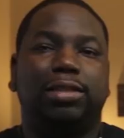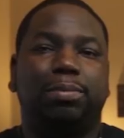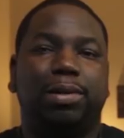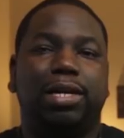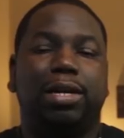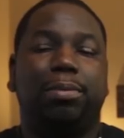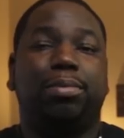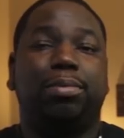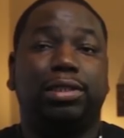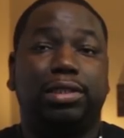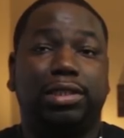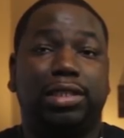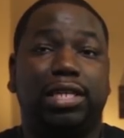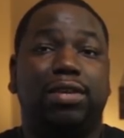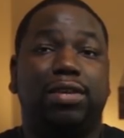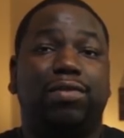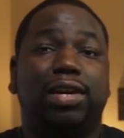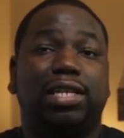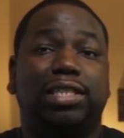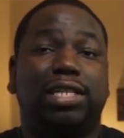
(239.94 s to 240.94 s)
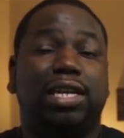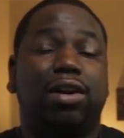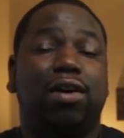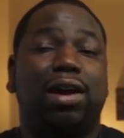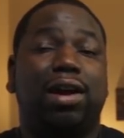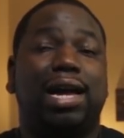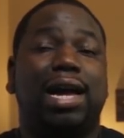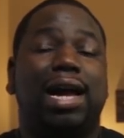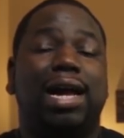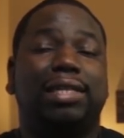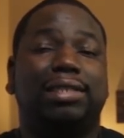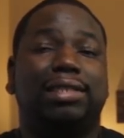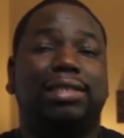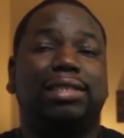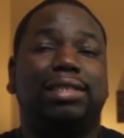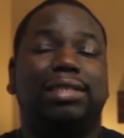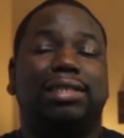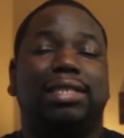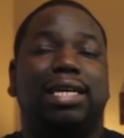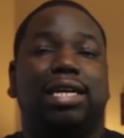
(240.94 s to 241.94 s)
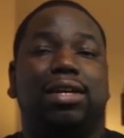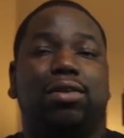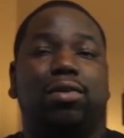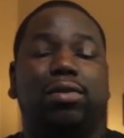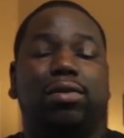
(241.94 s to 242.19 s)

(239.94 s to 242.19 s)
it's being perceived as in our conscious state